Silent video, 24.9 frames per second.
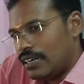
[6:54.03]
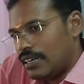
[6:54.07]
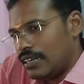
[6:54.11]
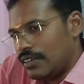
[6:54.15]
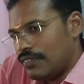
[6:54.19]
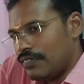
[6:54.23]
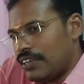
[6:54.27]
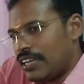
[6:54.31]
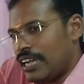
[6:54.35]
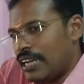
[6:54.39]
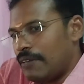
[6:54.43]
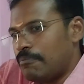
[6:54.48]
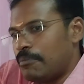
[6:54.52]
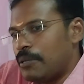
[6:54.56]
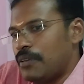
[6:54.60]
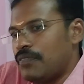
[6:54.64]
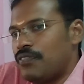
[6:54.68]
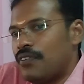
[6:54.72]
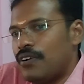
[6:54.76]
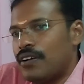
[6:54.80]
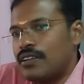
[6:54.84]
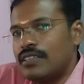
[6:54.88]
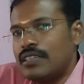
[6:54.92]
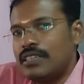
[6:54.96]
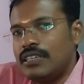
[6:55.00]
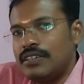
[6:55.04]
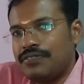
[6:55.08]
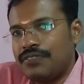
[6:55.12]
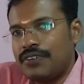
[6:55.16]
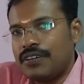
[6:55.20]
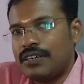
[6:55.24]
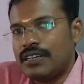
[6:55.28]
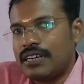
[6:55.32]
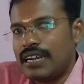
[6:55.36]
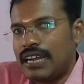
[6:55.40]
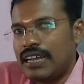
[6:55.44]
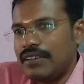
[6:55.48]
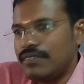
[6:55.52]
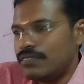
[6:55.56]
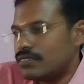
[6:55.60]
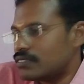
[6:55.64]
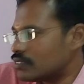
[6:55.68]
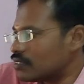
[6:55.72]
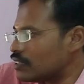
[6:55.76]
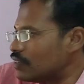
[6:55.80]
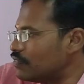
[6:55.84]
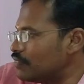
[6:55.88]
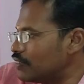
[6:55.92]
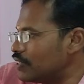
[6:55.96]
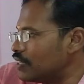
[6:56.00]
we can prefer the different drives
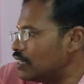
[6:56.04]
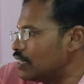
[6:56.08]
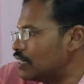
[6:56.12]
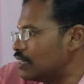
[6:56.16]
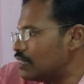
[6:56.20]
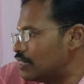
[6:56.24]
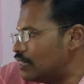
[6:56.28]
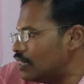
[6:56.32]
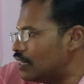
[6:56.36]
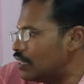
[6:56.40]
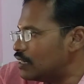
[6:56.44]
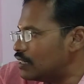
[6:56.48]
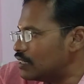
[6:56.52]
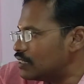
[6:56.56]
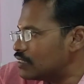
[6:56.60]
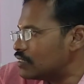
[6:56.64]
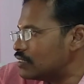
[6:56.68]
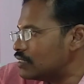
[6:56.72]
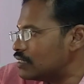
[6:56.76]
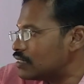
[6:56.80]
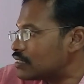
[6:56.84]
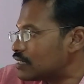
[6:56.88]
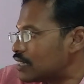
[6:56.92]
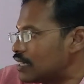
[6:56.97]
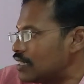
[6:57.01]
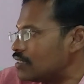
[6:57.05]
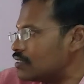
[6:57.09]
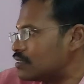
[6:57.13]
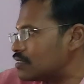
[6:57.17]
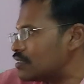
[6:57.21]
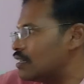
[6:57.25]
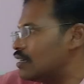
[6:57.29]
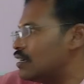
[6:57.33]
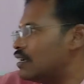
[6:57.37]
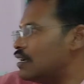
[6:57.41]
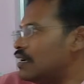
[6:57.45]
we discussed.